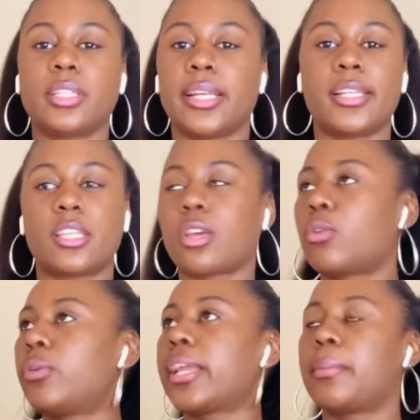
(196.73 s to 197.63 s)
And it's so
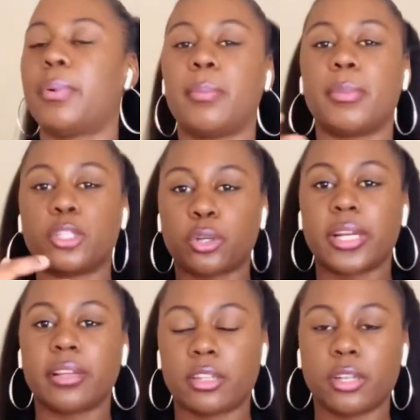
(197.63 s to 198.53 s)
quick, but
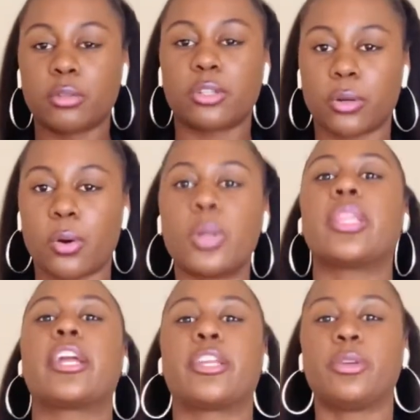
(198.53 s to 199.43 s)
majority of the notes are on
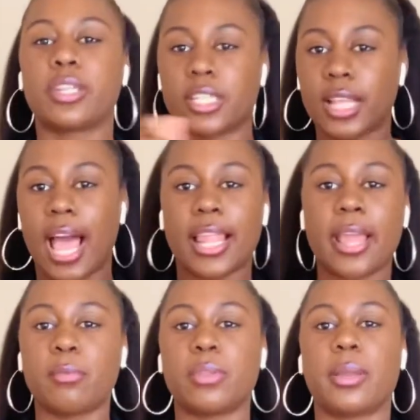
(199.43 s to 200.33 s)
there. You can just
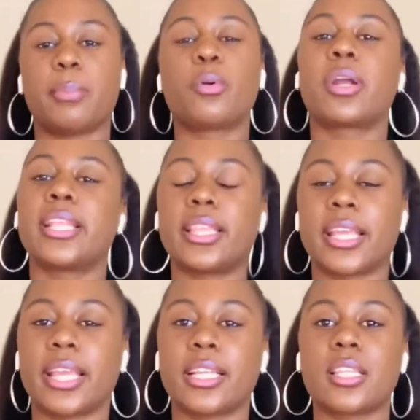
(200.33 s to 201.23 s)
highlight the important
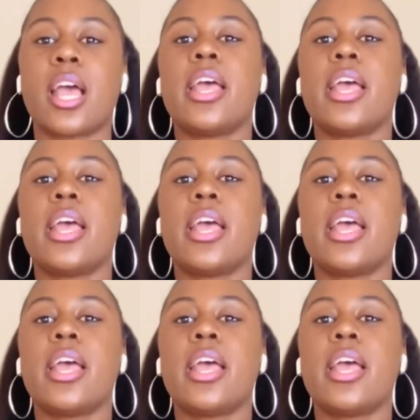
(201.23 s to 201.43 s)
things.